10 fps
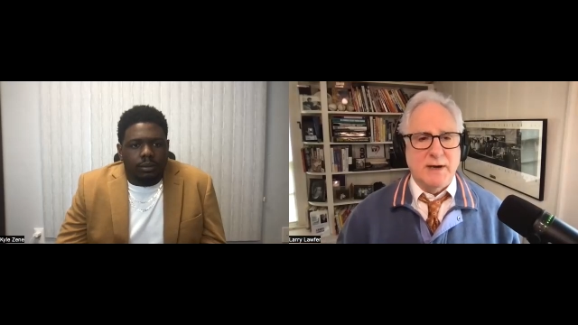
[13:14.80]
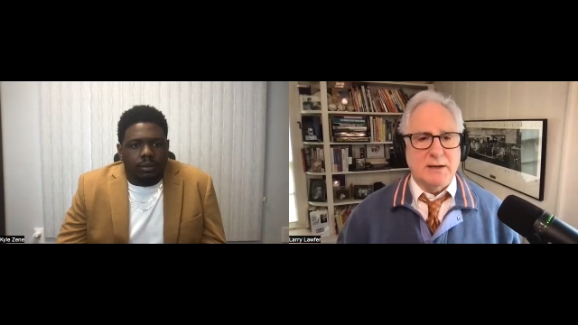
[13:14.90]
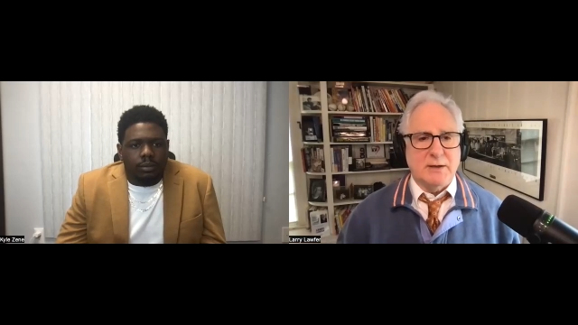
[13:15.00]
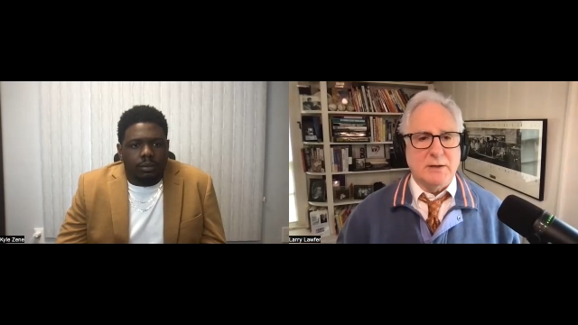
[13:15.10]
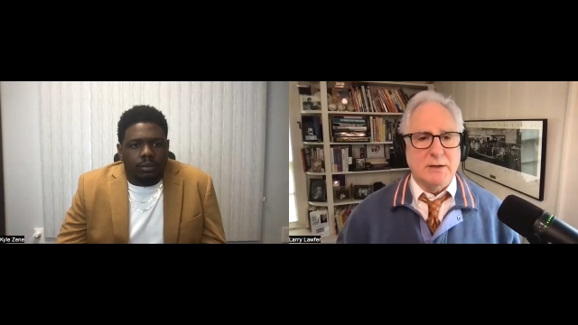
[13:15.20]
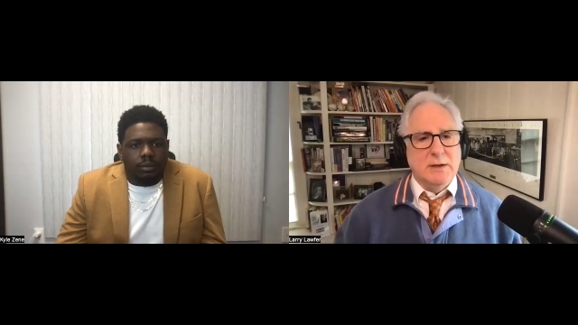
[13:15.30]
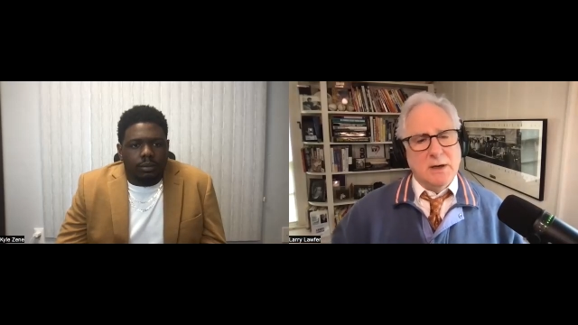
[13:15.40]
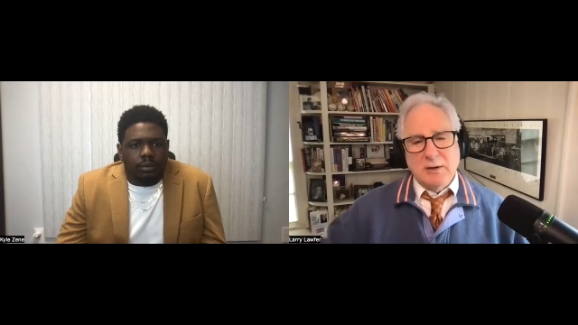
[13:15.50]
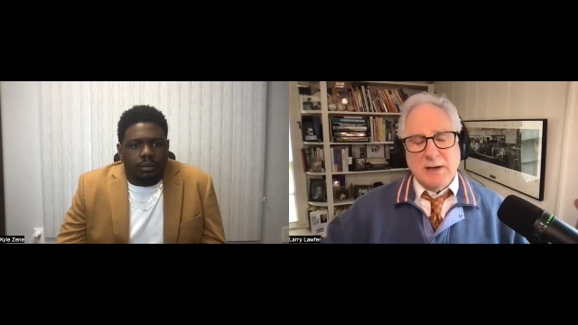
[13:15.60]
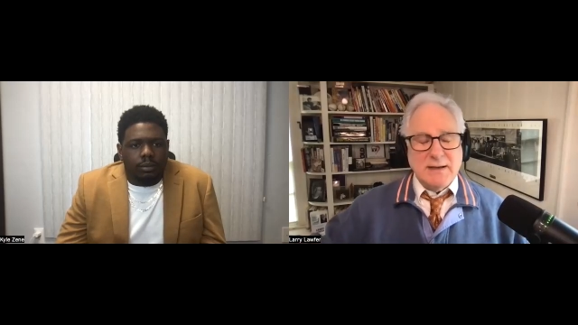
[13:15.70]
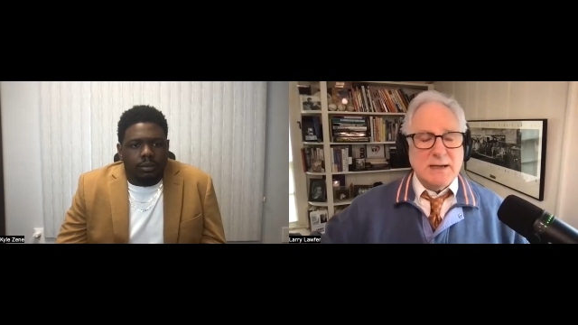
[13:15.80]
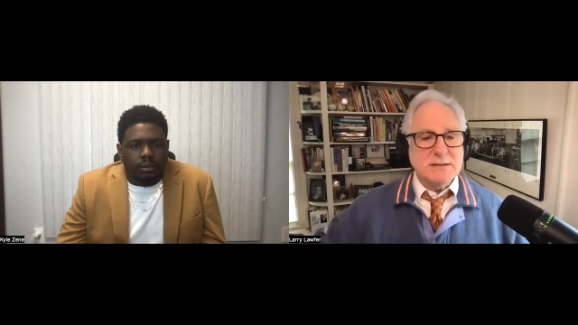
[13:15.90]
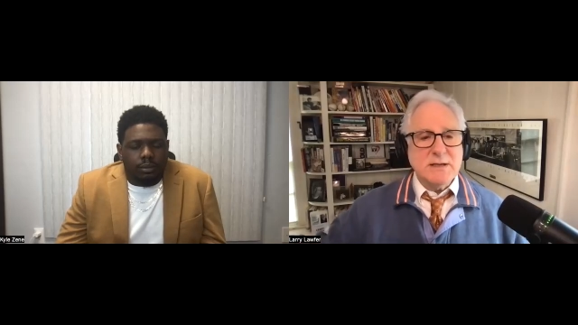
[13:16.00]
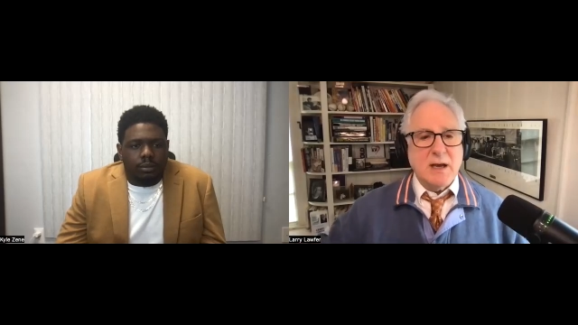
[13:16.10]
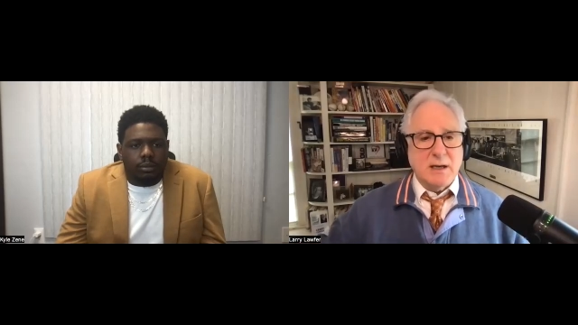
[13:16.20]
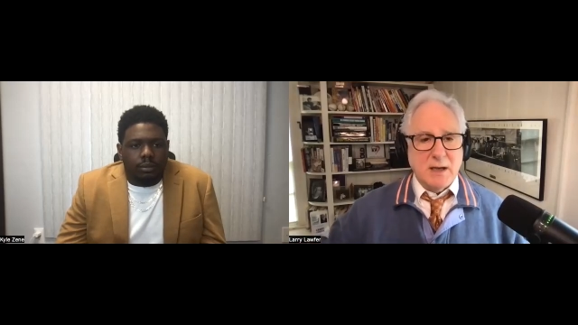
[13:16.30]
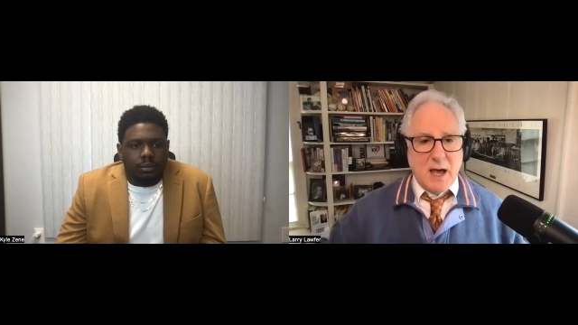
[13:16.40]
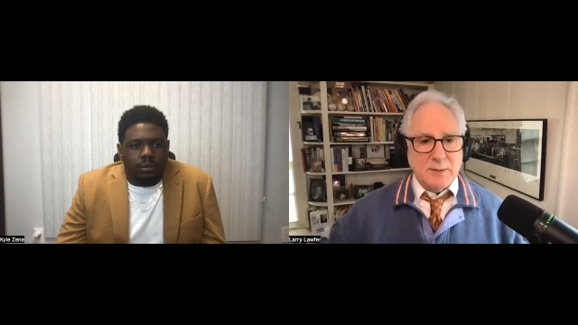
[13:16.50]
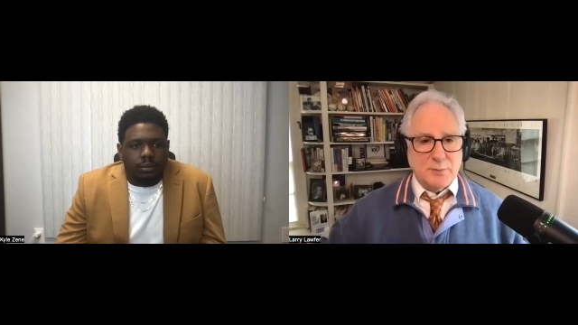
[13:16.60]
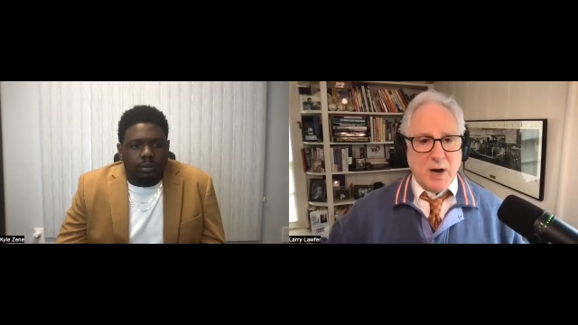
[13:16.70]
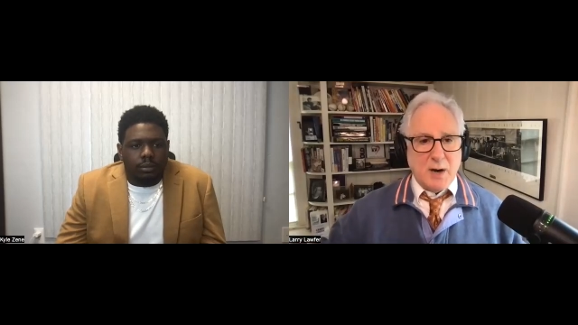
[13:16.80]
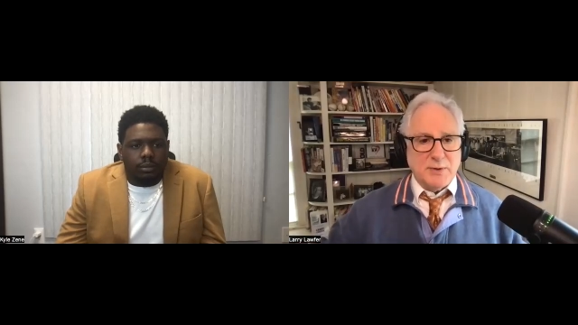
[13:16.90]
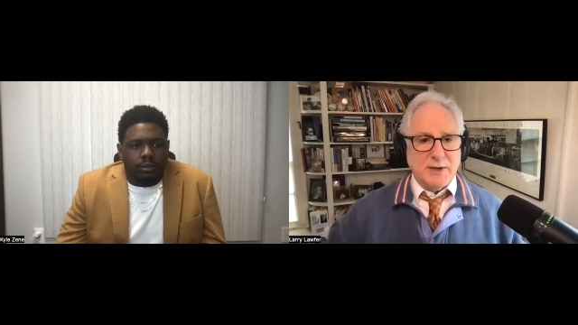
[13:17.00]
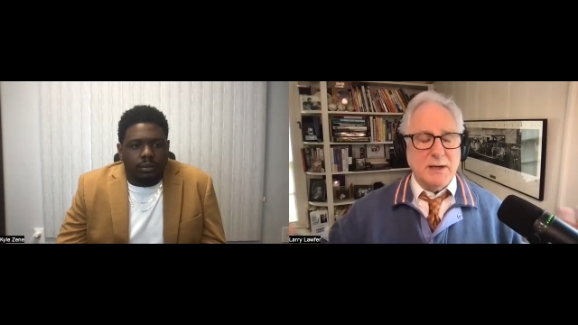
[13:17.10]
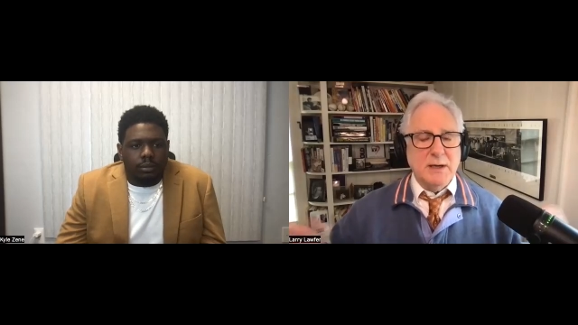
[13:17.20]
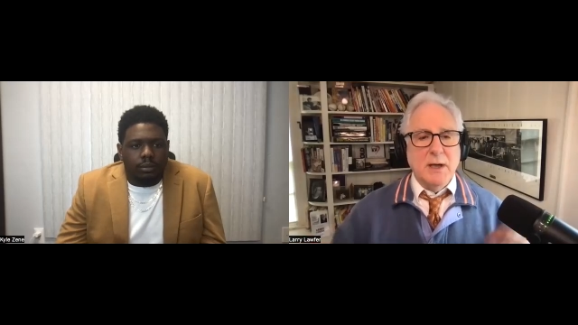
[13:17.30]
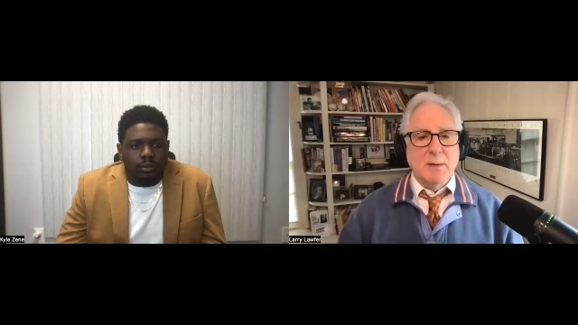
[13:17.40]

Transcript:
Speaker 1: of an acre. Okay, that's not a lot of property,